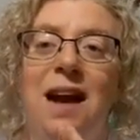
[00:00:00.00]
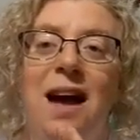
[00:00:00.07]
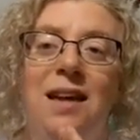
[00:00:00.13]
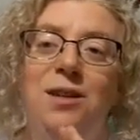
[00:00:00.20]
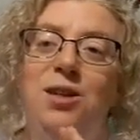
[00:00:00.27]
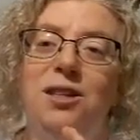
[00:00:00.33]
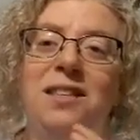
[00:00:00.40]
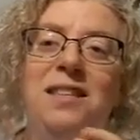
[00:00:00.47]
I
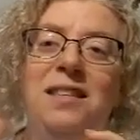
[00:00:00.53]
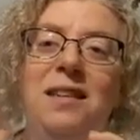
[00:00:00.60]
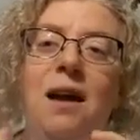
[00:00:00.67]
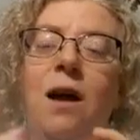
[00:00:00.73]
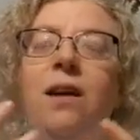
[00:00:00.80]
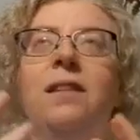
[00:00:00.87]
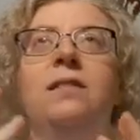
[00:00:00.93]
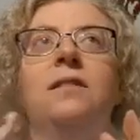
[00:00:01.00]
just,
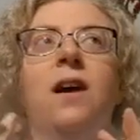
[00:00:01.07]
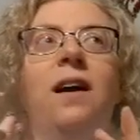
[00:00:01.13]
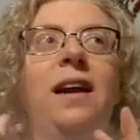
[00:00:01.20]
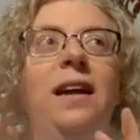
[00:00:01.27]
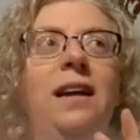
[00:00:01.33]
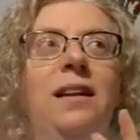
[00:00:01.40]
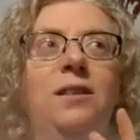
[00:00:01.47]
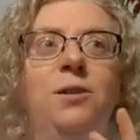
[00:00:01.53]
or
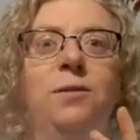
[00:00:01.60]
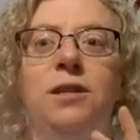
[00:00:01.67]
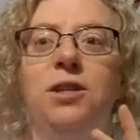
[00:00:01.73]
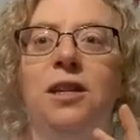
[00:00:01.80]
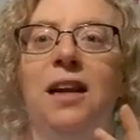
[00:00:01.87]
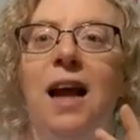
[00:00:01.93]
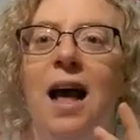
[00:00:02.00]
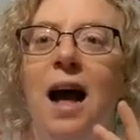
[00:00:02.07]
sorry,
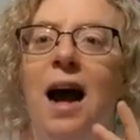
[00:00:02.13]
intuition.